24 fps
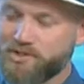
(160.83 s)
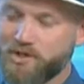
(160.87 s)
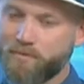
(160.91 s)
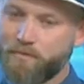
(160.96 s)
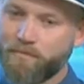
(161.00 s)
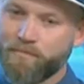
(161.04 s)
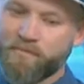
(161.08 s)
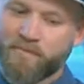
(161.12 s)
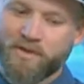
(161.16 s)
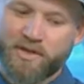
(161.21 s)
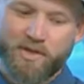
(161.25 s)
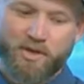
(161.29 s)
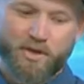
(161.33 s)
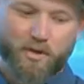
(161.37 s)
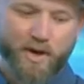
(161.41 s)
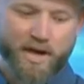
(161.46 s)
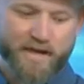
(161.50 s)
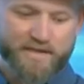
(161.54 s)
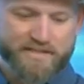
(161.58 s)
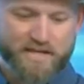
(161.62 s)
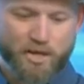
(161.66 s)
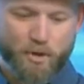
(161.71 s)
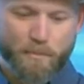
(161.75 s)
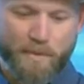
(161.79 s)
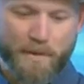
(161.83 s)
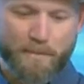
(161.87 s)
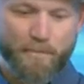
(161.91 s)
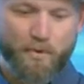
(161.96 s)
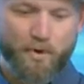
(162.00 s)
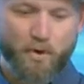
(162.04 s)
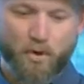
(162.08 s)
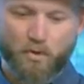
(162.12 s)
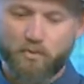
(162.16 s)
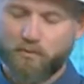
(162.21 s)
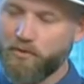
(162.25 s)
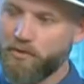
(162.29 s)
So, you know, I tell
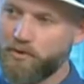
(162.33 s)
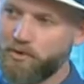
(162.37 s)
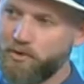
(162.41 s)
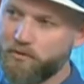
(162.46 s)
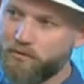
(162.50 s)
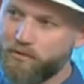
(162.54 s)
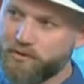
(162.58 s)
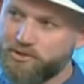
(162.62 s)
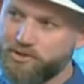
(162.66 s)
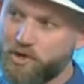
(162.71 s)
people over and over,